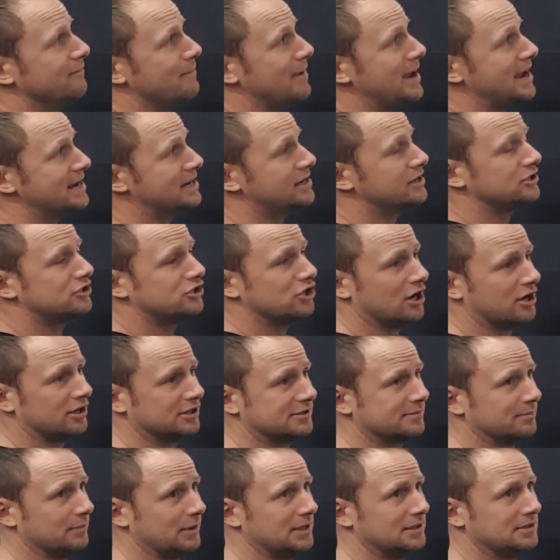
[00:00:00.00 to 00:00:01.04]
Make
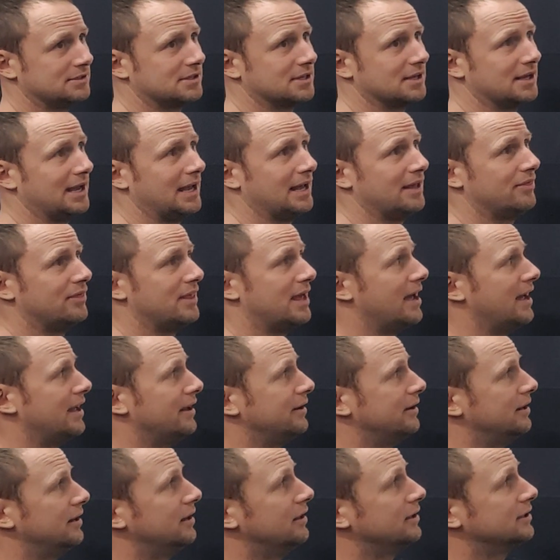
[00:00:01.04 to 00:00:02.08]
adjustments, and
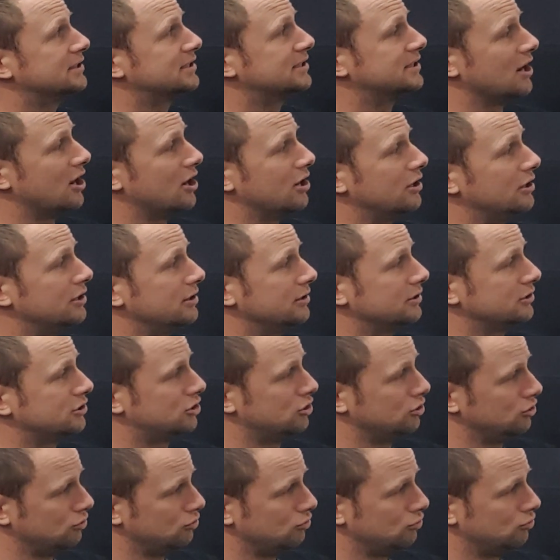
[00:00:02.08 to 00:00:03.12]
then start
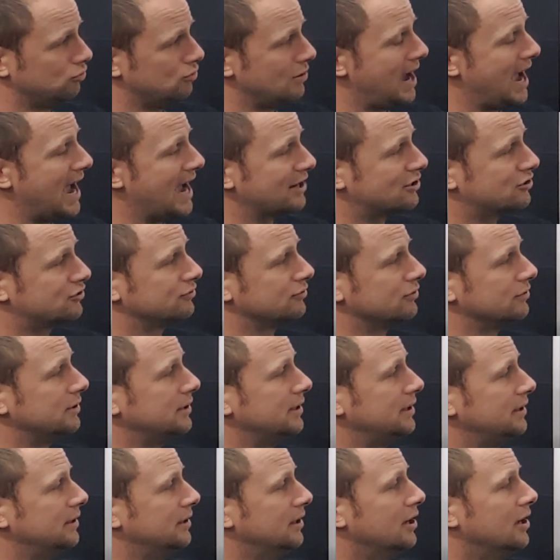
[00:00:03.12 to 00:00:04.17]
to
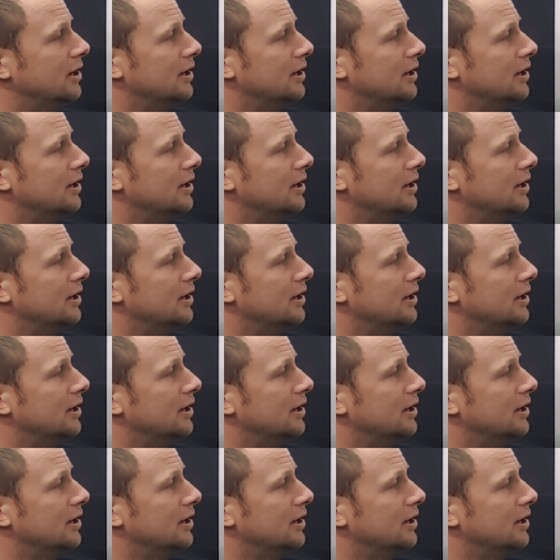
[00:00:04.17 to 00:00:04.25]
actually